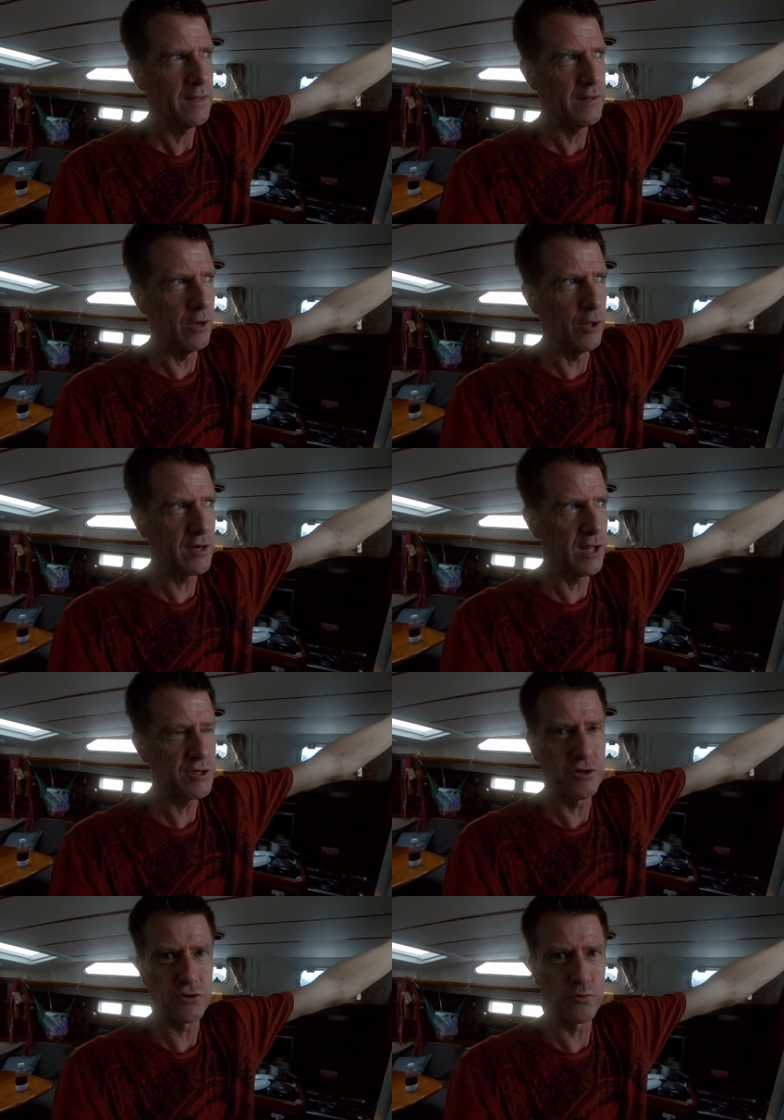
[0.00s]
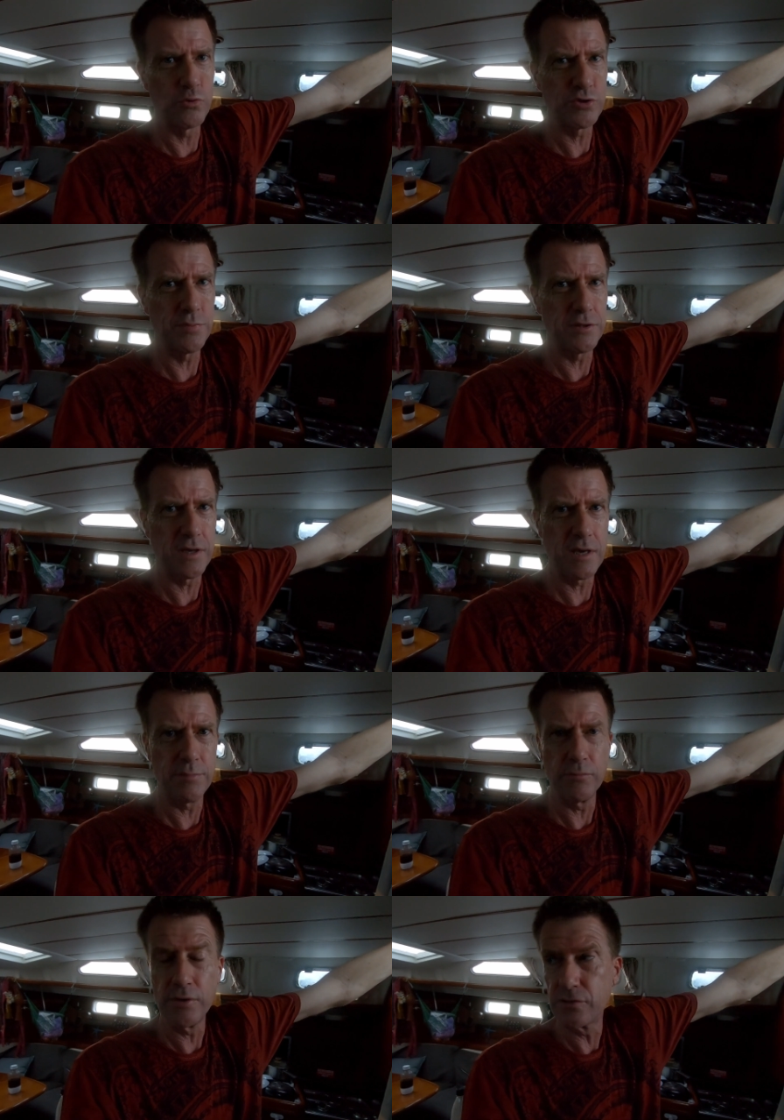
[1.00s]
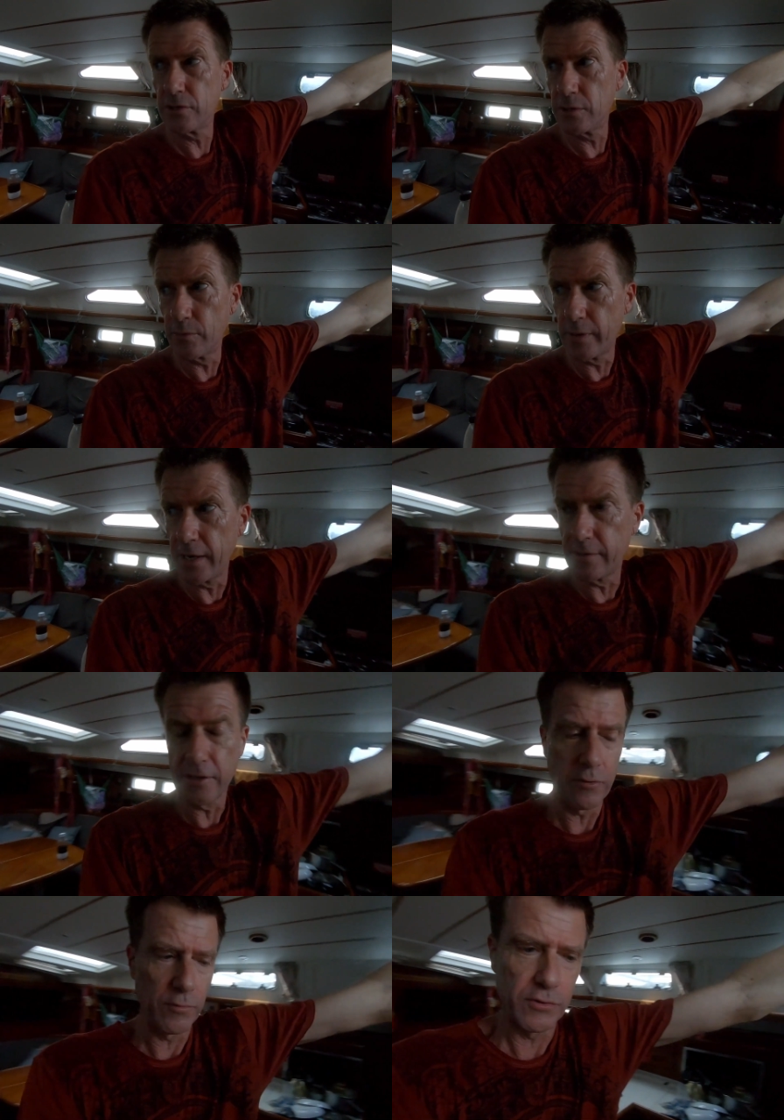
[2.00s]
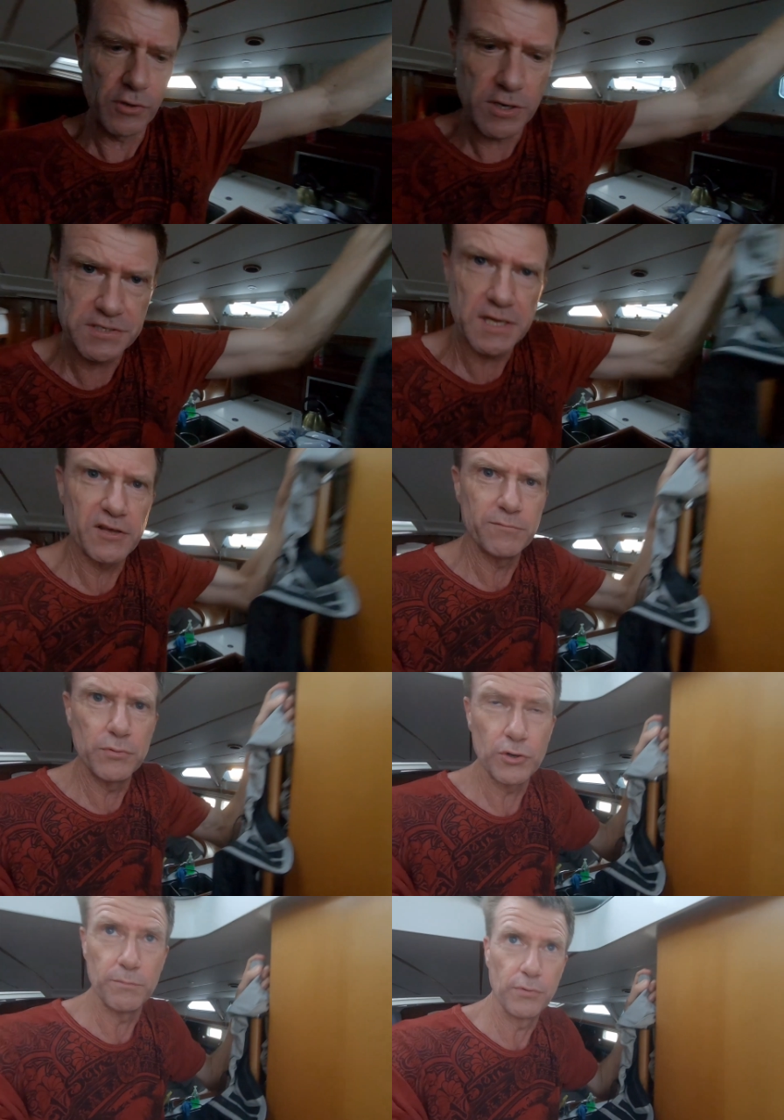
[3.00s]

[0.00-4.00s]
they were like clutching at straws a bit there, but we turned them around and they got real nice. Now they boarded